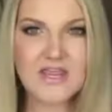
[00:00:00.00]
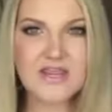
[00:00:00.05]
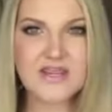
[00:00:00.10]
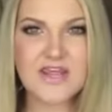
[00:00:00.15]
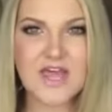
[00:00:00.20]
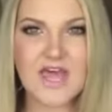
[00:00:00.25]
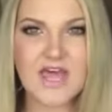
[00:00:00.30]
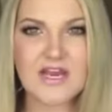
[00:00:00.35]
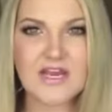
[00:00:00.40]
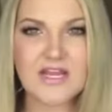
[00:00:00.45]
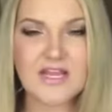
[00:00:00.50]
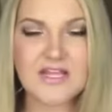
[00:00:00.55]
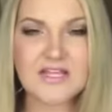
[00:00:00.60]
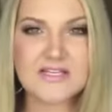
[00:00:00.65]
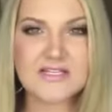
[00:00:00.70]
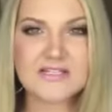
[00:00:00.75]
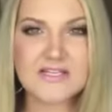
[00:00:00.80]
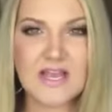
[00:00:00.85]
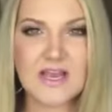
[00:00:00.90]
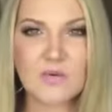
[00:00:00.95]
that
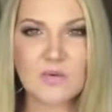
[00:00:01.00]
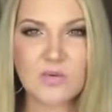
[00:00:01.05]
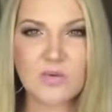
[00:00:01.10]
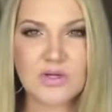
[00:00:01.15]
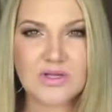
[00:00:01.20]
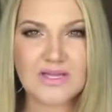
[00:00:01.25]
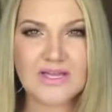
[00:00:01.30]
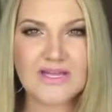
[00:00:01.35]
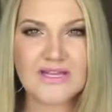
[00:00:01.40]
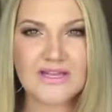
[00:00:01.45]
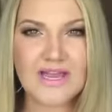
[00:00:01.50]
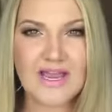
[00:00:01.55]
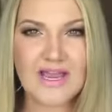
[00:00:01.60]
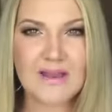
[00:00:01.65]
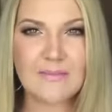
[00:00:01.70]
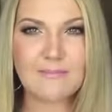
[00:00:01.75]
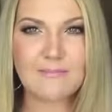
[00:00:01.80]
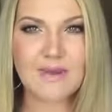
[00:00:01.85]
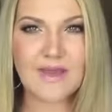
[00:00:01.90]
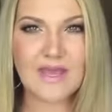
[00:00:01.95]
is a really
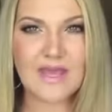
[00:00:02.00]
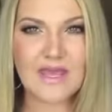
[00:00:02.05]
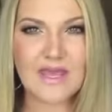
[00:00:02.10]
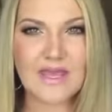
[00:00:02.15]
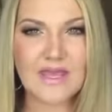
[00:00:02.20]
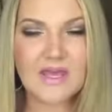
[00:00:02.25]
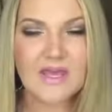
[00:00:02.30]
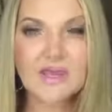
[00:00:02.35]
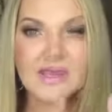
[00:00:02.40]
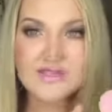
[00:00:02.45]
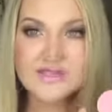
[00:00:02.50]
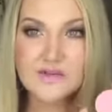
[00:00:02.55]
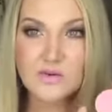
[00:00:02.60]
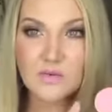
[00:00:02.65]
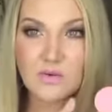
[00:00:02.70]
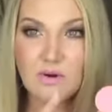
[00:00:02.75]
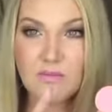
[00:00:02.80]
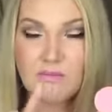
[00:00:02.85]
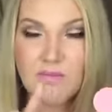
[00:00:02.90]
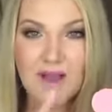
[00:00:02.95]
light pink. This
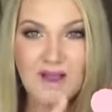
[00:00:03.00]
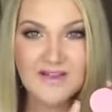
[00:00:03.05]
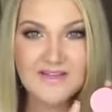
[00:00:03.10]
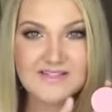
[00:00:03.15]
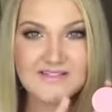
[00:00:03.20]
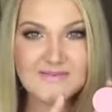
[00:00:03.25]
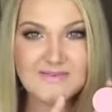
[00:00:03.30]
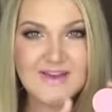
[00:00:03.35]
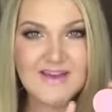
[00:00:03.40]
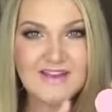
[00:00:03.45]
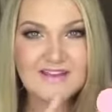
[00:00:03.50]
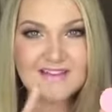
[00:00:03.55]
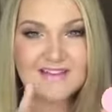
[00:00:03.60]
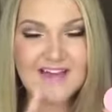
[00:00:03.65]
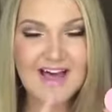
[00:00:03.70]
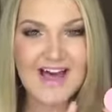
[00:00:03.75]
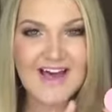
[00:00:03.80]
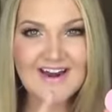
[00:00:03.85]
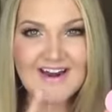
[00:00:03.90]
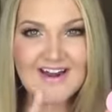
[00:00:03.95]
reminds me a
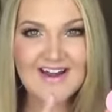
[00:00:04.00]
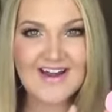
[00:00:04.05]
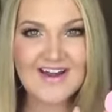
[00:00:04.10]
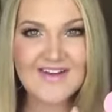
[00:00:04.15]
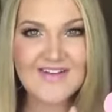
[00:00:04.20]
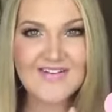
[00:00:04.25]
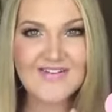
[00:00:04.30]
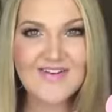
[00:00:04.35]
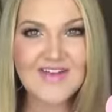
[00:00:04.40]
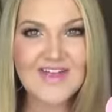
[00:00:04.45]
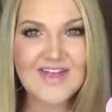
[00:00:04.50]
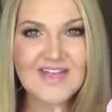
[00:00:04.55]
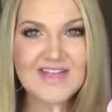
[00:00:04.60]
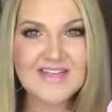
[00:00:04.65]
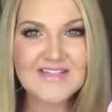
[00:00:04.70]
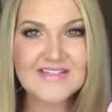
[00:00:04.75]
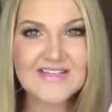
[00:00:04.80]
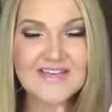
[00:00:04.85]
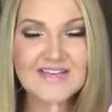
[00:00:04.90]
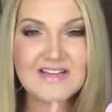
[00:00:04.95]
lot of
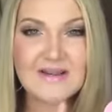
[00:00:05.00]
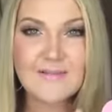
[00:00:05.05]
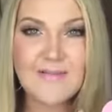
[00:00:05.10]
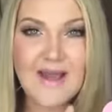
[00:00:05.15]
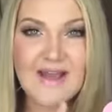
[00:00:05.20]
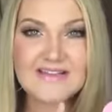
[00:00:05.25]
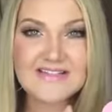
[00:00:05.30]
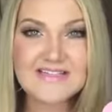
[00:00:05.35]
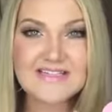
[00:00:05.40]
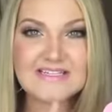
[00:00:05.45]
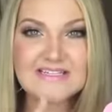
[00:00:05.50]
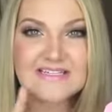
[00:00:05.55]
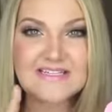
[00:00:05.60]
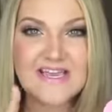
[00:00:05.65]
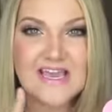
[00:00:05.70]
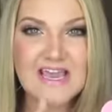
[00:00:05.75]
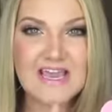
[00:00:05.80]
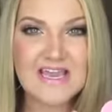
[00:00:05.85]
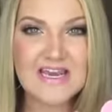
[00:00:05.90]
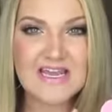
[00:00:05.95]
is Illamasqua's
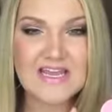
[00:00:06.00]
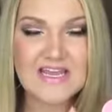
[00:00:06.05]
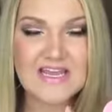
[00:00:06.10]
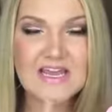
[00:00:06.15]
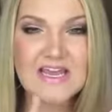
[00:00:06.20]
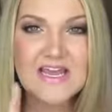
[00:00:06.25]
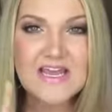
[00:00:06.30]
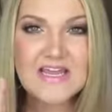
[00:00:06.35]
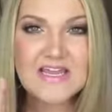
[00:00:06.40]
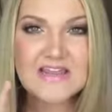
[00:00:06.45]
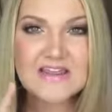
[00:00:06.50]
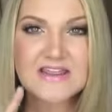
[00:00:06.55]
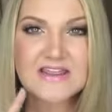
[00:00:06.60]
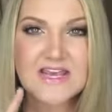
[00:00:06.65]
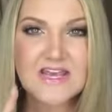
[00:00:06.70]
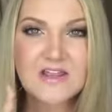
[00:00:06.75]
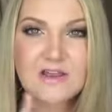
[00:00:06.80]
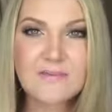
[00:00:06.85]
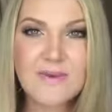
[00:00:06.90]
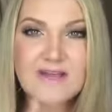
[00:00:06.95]
Katie.
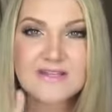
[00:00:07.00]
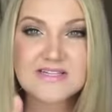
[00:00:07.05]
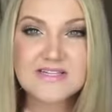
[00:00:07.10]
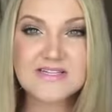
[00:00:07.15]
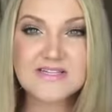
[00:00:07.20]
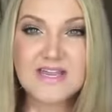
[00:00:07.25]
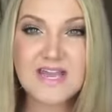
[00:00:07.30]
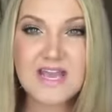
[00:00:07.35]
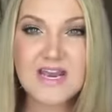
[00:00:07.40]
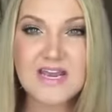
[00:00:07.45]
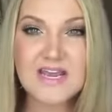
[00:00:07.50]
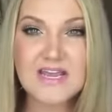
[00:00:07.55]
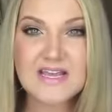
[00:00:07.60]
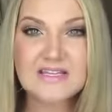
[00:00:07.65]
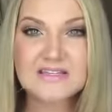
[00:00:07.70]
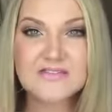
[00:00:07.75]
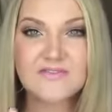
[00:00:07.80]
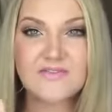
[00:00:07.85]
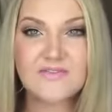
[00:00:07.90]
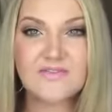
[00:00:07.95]
Illamasqua's Katie
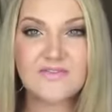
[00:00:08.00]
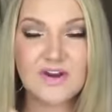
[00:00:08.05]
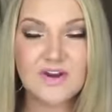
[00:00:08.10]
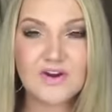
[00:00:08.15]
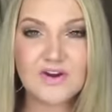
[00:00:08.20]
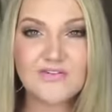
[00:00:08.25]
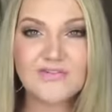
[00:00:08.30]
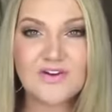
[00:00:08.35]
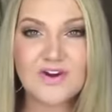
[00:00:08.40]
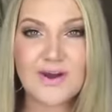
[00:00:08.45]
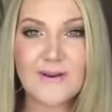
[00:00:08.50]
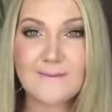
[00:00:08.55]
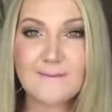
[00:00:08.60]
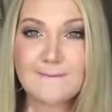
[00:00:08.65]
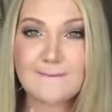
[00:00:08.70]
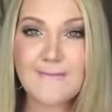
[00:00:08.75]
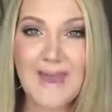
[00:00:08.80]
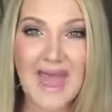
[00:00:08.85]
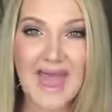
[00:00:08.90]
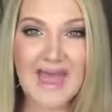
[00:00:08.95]
is very, very
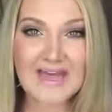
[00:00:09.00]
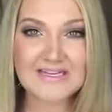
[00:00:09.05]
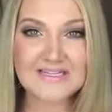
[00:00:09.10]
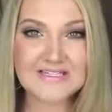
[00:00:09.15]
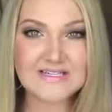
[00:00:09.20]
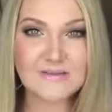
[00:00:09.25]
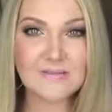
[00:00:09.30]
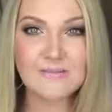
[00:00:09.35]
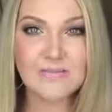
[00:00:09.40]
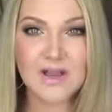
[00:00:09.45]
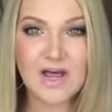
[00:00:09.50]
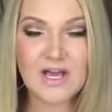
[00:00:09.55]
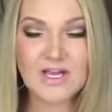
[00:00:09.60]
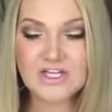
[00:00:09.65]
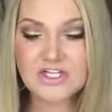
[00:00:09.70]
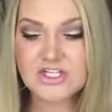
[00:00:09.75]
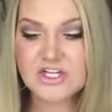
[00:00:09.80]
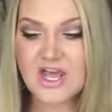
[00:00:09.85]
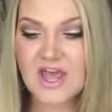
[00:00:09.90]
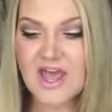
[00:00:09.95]
matte
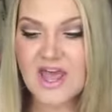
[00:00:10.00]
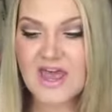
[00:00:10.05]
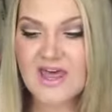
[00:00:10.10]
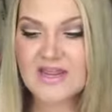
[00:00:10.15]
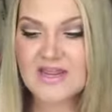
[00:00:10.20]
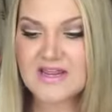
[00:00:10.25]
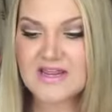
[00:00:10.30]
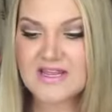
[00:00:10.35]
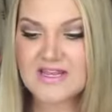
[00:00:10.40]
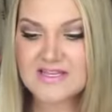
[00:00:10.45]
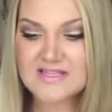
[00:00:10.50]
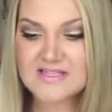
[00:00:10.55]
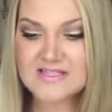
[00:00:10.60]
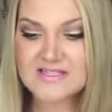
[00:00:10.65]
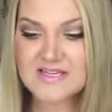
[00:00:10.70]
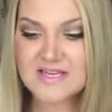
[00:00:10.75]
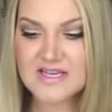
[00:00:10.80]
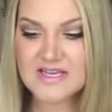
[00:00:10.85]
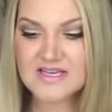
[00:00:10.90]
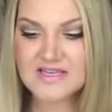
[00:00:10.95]
blush, and
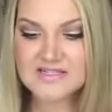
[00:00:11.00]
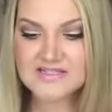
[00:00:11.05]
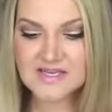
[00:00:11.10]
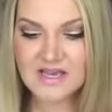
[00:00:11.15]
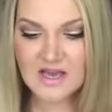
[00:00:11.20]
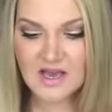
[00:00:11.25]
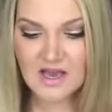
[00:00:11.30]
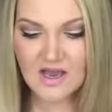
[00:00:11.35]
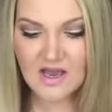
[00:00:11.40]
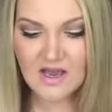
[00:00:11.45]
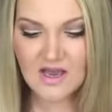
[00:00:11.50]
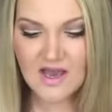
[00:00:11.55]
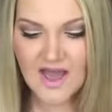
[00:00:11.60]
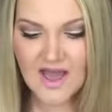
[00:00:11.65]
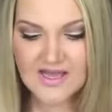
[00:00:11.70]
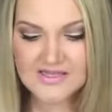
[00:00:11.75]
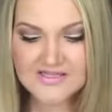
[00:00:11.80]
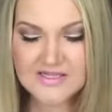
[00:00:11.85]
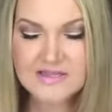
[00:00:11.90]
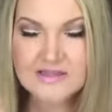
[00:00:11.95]
this is
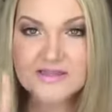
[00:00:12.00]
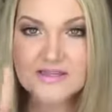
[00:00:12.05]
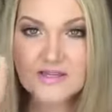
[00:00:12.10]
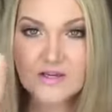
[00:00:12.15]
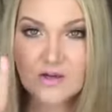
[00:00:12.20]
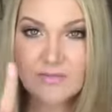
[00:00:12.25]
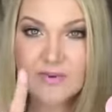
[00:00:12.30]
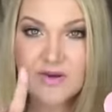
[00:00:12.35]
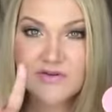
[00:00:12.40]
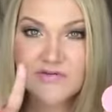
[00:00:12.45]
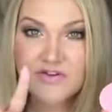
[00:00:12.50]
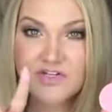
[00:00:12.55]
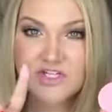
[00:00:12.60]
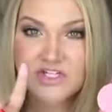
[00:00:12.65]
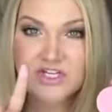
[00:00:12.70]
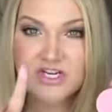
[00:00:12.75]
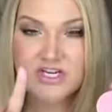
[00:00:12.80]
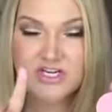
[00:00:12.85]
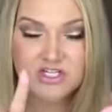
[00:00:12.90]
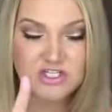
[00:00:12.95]
has a little bit of a
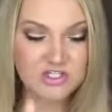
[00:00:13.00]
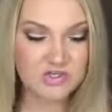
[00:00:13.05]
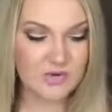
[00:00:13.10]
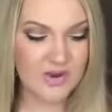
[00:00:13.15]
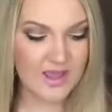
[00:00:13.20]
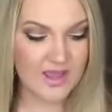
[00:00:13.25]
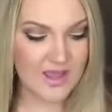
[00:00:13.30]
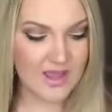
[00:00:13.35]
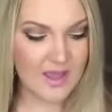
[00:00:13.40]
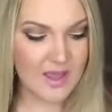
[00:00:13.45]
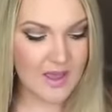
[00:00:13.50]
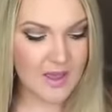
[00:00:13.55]
sheen to it,